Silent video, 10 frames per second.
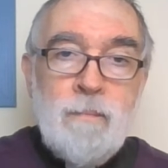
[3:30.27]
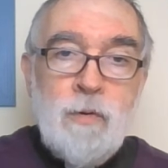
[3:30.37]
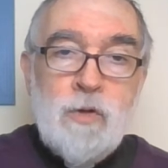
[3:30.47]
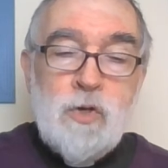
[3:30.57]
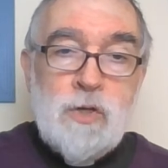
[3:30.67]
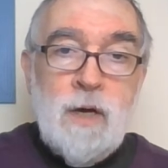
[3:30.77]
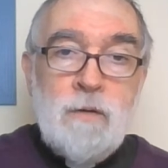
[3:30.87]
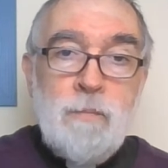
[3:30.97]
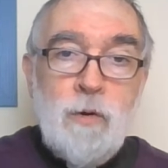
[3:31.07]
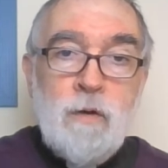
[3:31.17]
But
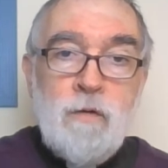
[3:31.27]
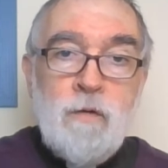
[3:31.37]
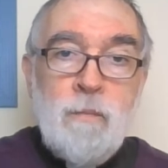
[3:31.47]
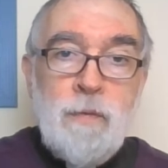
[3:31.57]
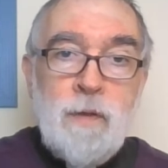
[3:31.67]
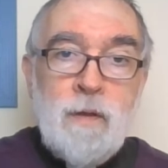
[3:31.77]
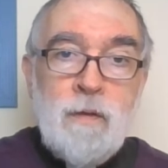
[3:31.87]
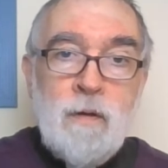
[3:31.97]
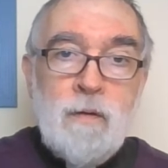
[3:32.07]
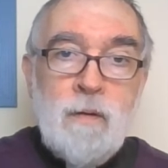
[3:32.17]
Chad models
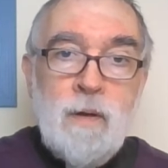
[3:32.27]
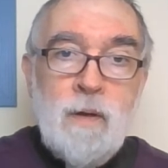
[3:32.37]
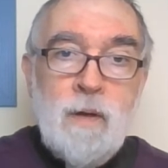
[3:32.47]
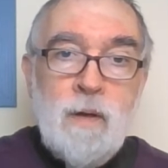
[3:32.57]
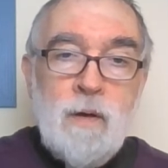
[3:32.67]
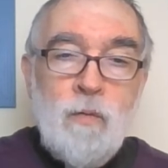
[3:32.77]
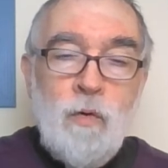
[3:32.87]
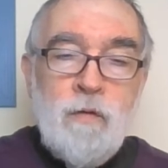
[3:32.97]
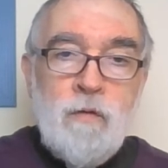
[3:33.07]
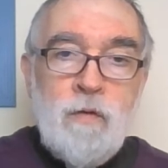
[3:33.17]
something that
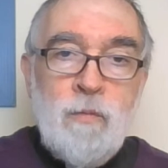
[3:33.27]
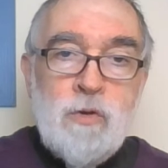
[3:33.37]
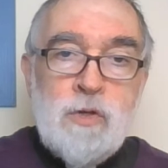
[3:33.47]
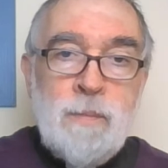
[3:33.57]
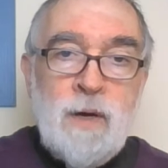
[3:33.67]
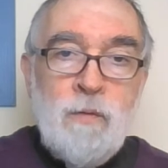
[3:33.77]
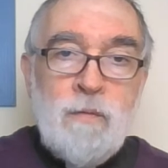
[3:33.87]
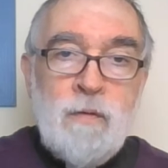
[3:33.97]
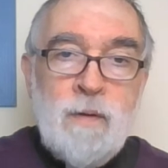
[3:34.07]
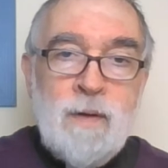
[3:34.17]
wasn't so much
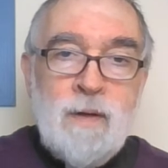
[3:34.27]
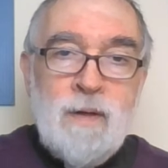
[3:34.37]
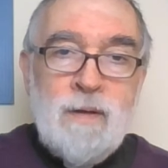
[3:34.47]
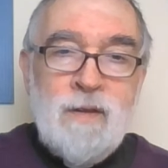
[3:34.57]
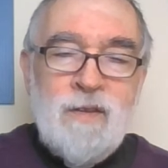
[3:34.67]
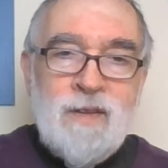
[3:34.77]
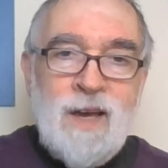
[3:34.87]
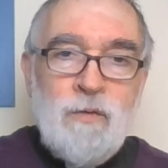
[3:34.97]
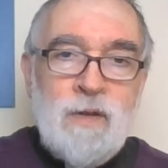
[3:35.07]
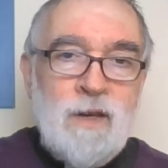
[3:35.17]
about
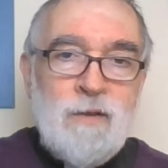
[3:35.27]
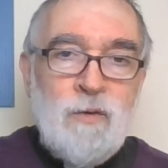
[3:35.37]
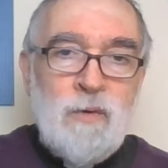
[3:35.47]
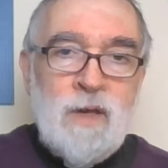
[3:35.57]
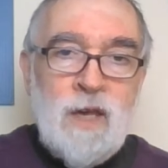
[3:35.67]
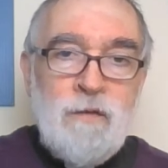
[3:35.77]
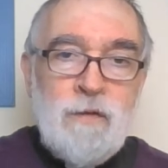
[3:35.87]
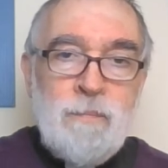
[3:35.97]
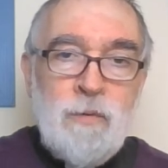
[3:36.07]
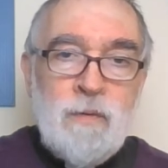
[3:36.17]
discounting his own
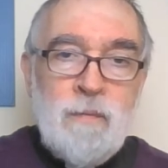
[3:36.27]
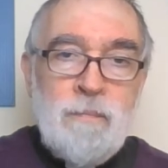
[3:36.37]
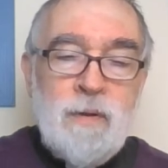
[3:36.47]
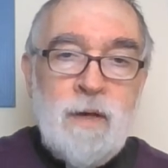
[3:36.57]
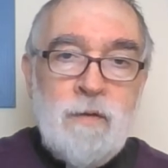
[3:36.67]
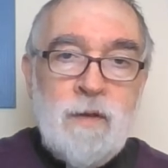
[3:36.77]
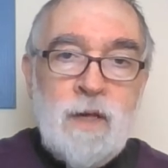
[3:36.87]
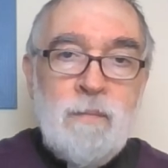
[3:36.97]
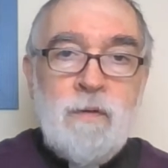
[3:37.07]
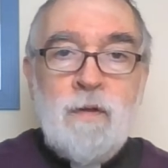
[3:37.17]
gifts, but placing
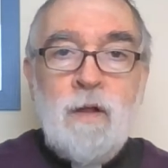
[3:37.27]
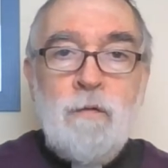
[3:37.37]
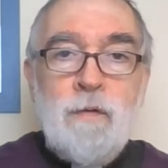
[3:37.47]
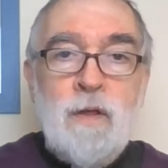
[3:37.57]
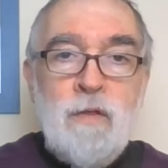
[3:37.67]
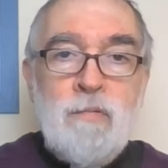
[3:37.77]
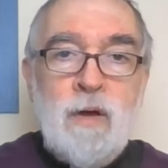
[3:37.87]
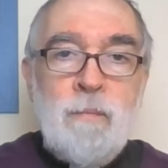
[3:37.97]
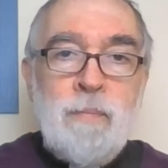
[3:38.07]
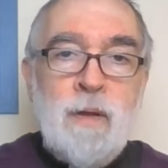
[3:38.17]
himself in the
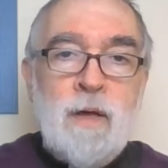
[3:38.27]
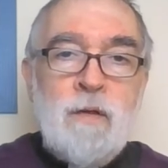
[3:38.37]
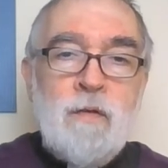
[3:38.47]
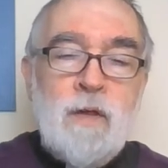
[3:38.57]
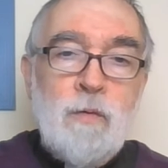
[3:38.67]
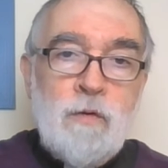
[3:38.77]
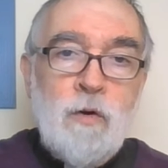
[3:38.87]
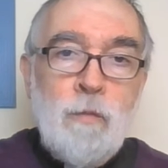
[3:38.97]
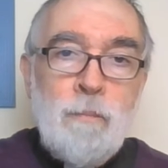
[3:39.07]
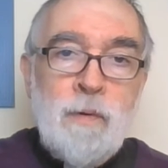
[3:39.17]
right place. He was
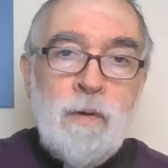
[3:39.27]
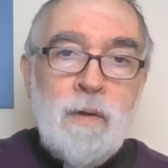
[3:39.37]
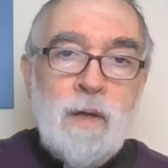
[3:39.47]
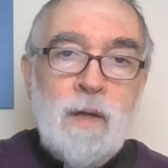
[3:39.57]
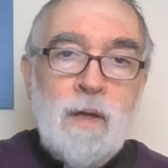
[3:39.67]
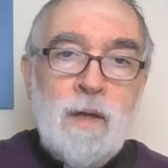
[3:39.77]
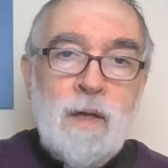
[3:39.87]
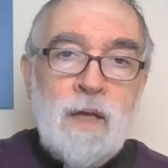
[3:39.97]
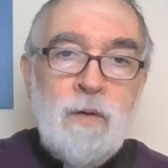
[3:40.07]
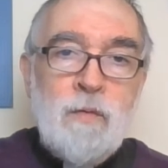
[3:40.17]
humble.
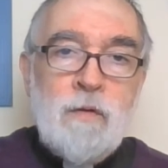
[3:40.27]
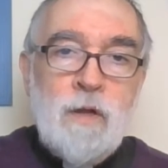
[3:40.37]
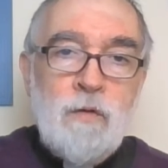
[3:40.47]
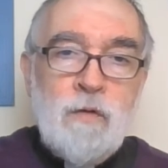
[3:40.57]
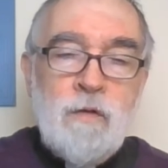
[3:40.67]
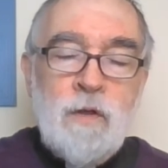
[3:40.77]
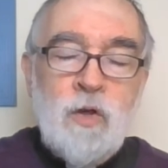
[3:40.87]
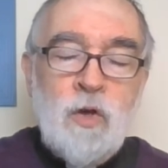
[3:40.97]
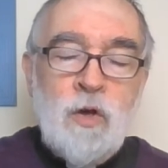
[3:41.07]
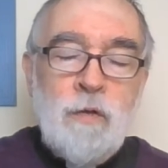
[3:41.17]
He was close to
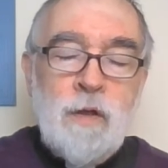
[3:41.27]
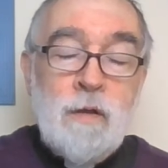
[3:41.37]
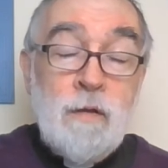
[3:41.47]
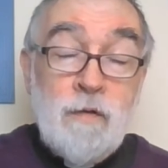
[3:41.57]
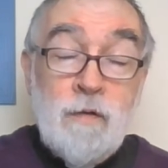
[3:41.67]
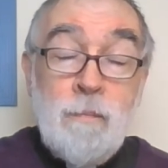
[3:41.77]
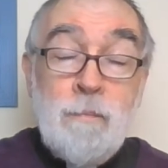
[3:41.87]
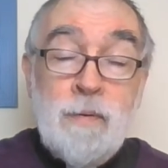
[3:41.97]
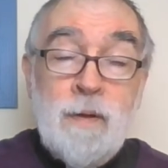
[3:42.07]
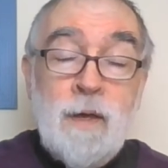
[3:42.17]
the earth. He lived
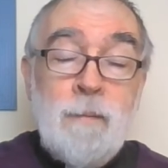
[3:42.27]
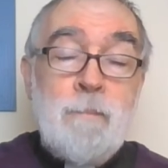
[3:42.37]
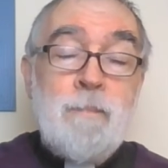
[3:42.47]
simply.